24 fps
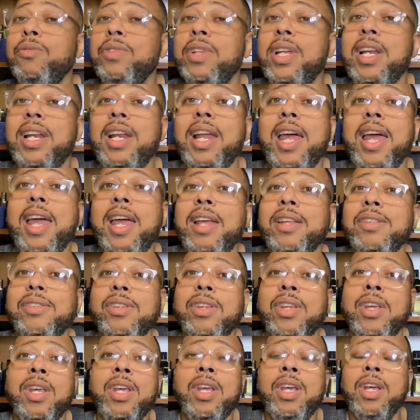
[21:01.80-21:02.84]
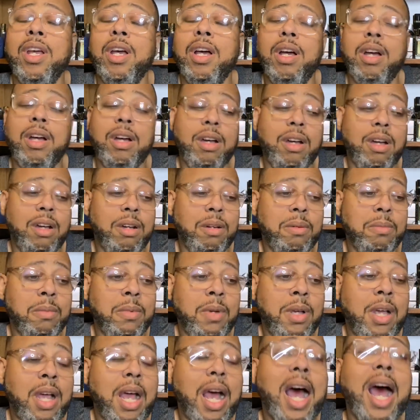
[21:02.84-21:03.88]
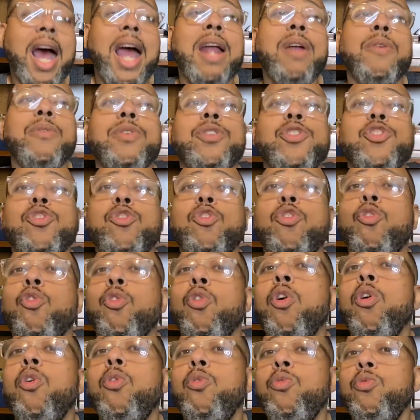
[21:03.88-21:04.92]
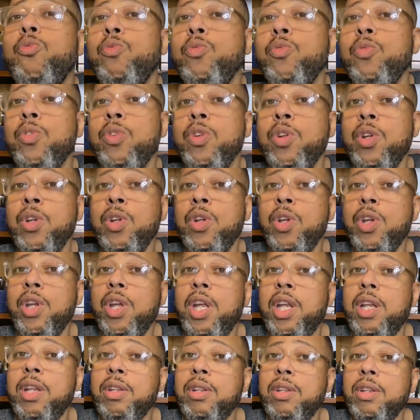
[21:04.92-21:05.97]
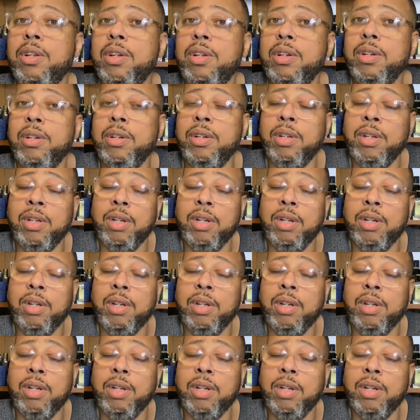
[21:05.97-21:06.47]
that it has iris grown in the